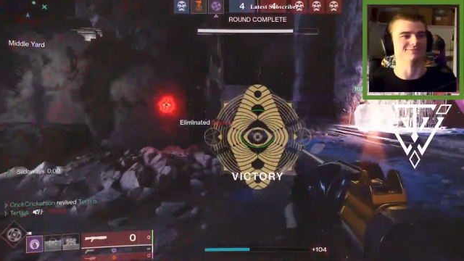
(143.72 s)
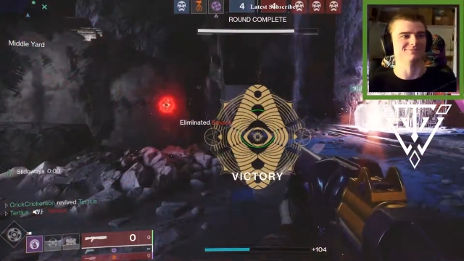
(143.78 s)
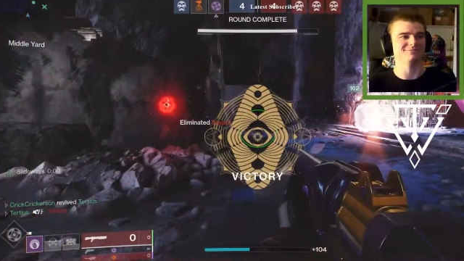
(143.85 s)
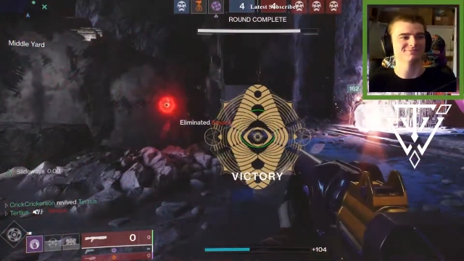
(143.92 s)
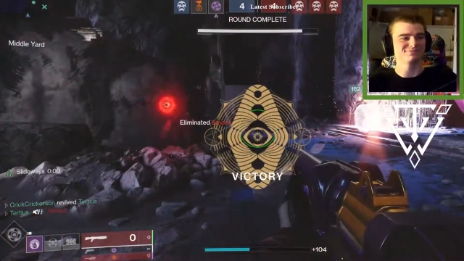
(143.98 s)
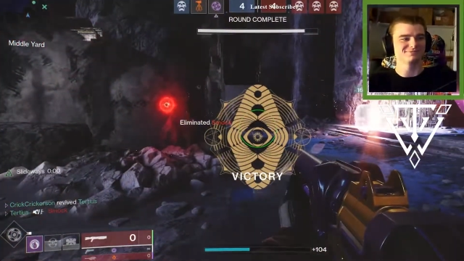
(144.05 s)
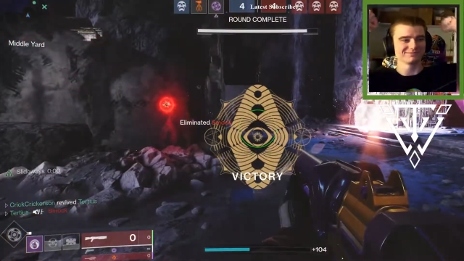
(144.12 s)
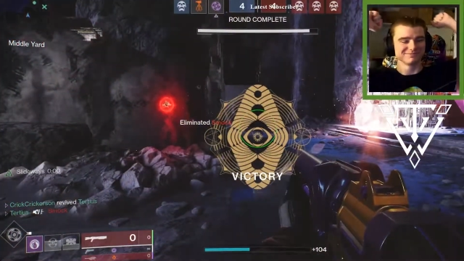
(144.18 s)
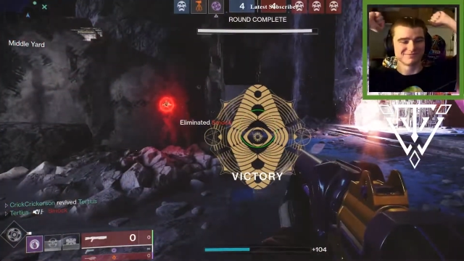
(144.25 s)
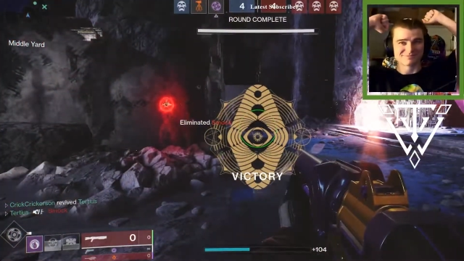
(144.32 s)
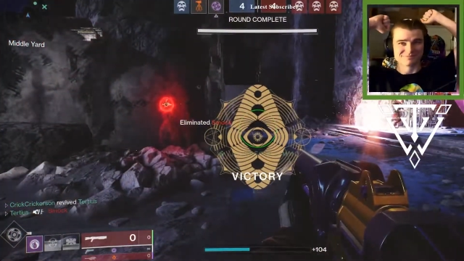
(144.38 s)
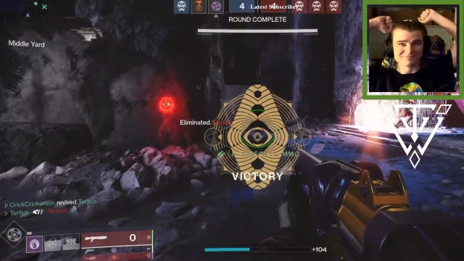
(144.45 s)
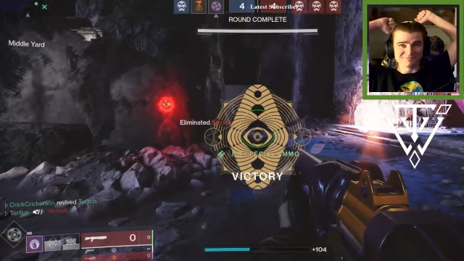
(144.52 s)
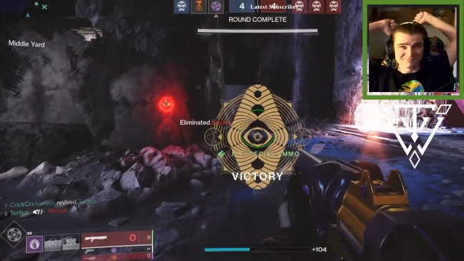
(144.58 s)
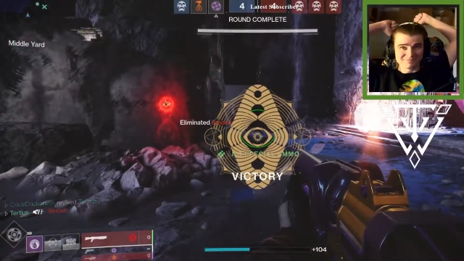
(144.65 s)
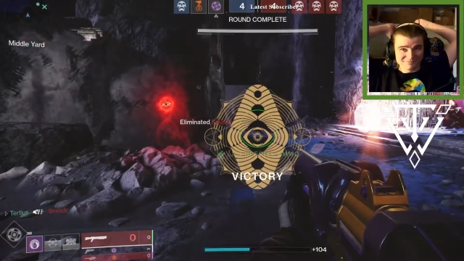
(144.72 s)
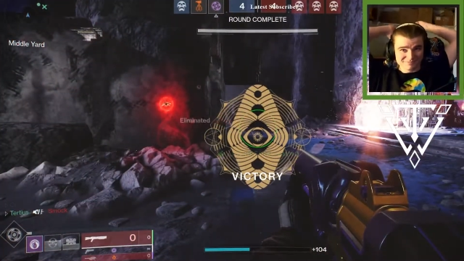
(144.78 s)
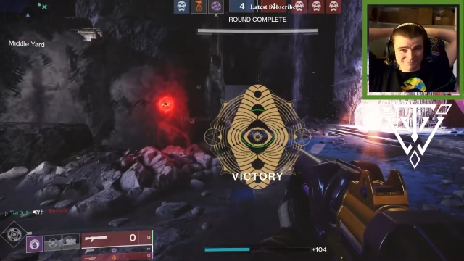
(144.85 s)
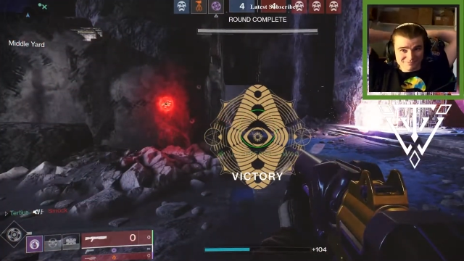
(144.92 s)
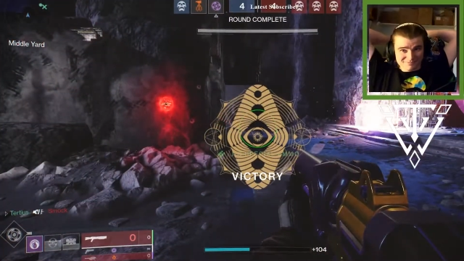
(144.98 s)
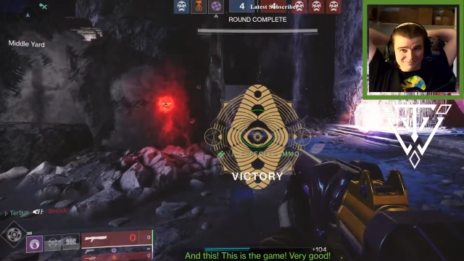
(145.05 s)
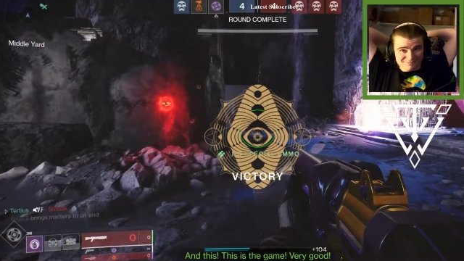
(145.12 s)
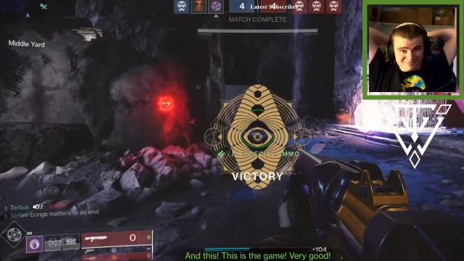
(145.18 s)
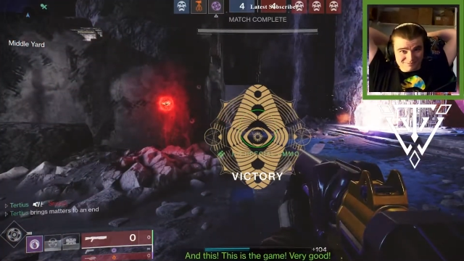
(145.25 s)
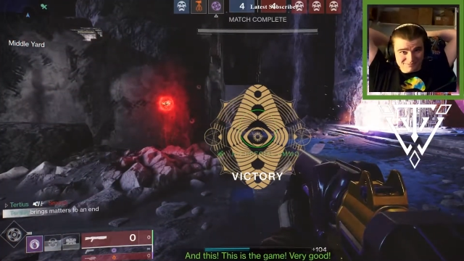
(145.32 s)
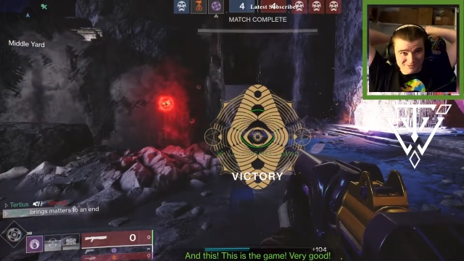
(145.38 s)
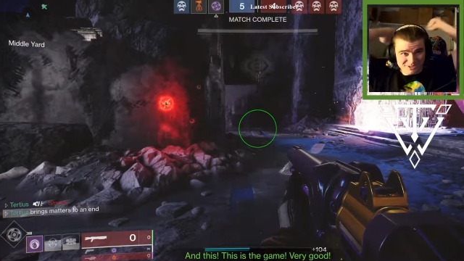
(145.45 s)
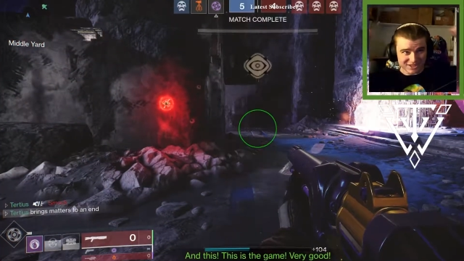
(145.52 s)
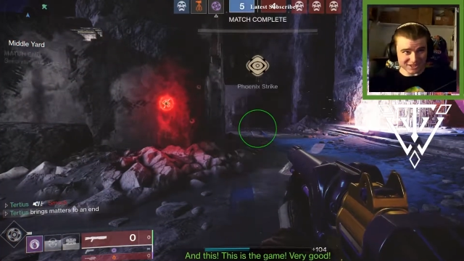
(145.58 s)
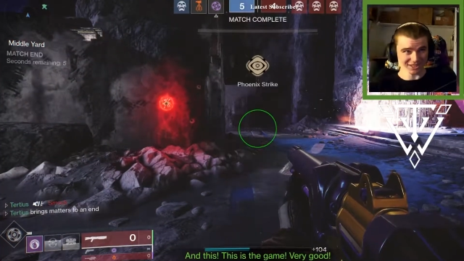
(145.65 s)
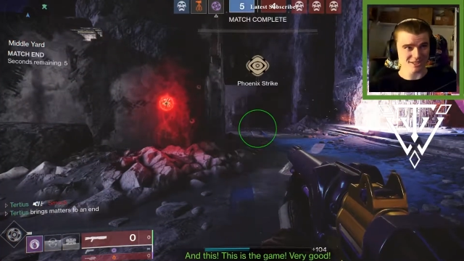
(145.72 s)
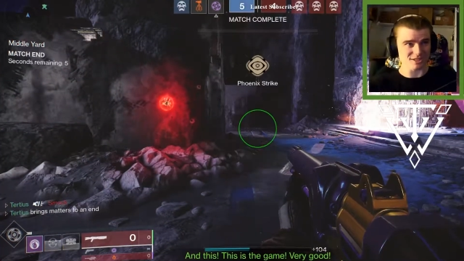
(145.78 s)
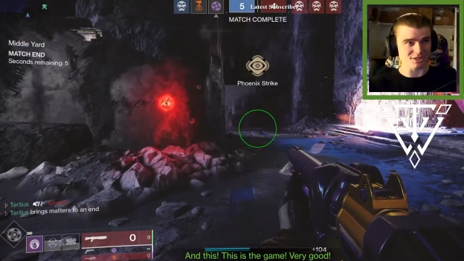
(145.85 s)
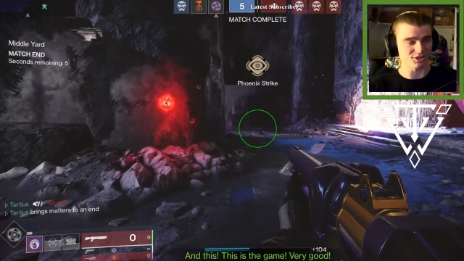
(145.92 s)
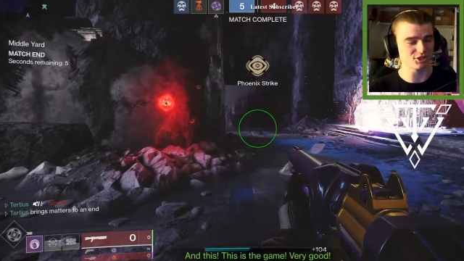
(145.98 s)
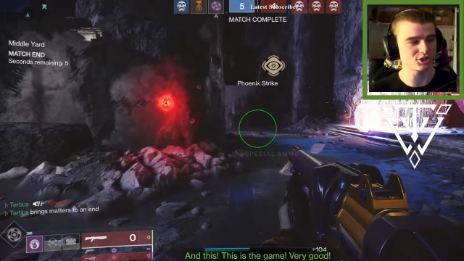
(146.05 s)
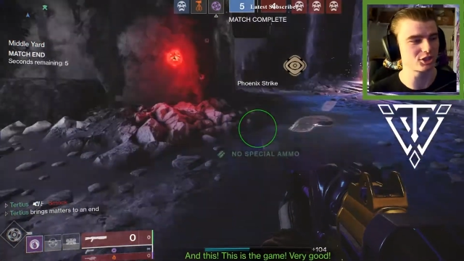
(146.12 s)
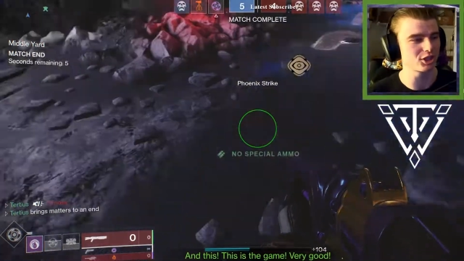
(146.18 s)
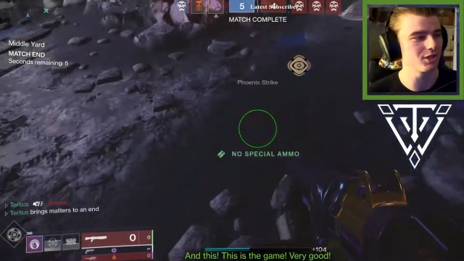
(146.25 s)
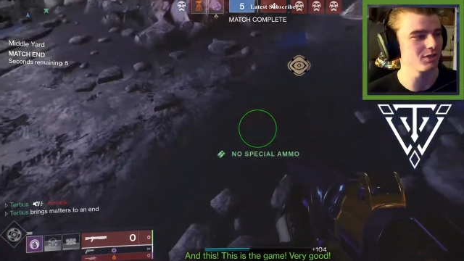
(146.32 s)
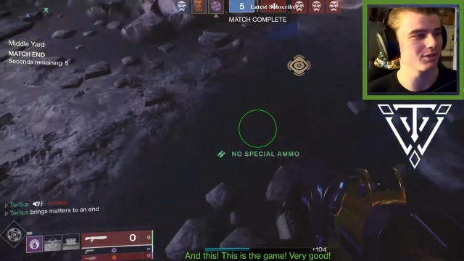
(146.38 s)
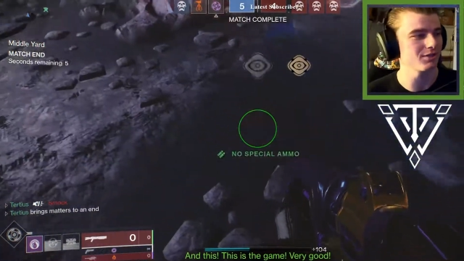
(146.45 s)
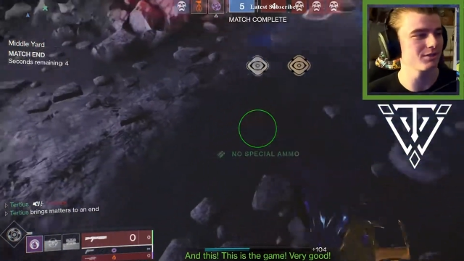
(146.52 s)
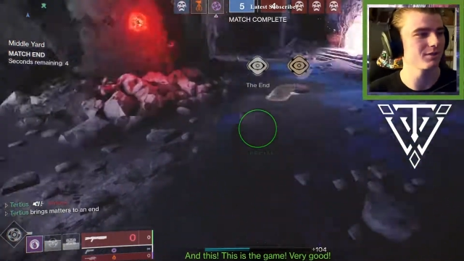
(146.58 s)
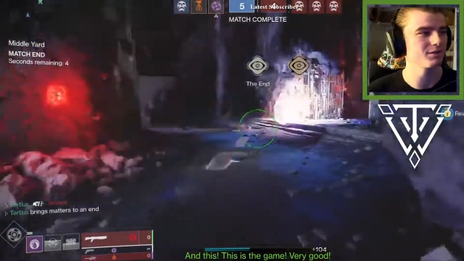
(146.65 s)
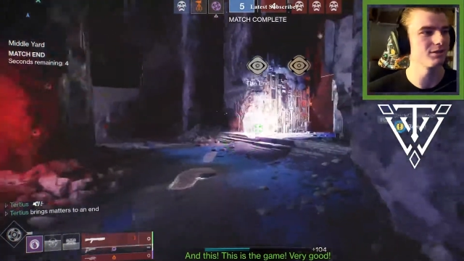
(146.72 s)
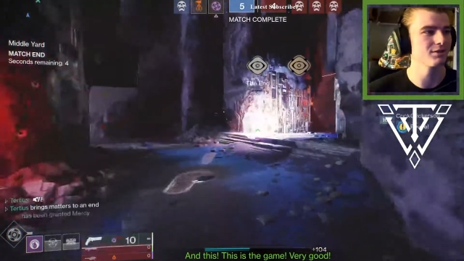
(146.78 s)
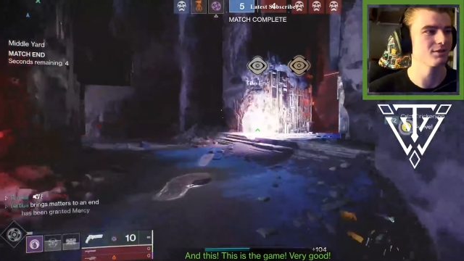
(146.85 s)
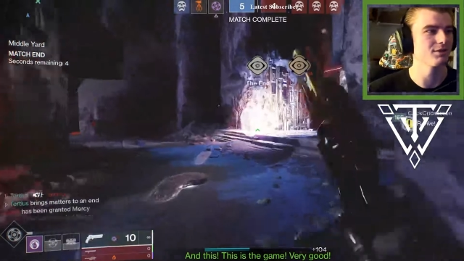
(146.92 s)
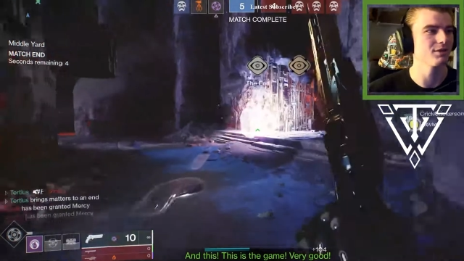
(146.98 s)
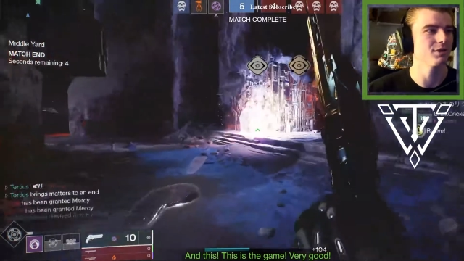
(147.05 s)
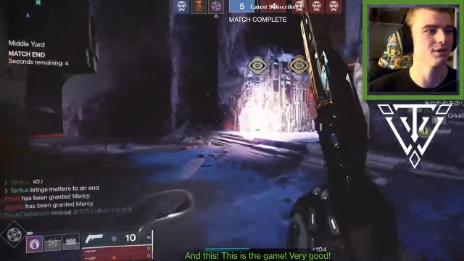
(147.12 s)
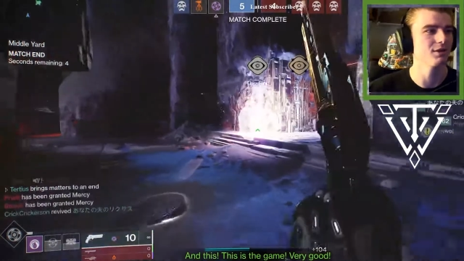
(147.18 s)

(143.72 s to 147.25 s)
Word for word: Good shit, boys. Yes! Good game.